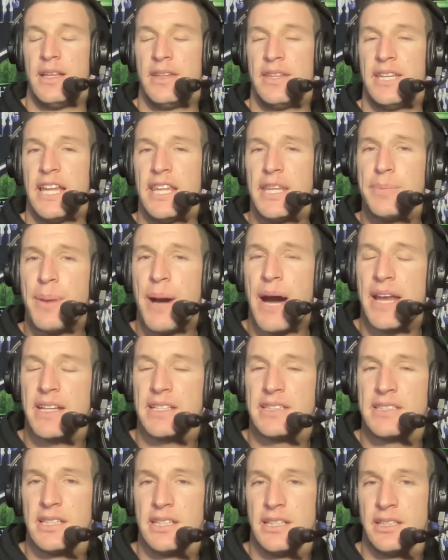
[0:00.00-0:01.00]
The other part
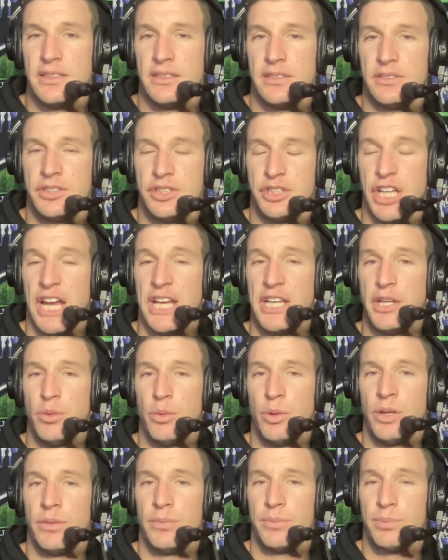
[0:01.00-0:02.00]
is the
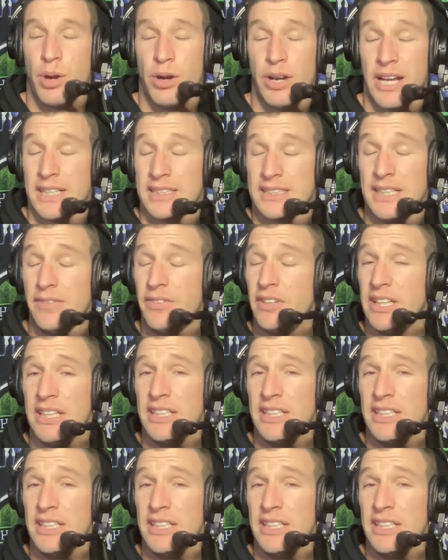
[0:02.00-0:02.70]
genuine productivity.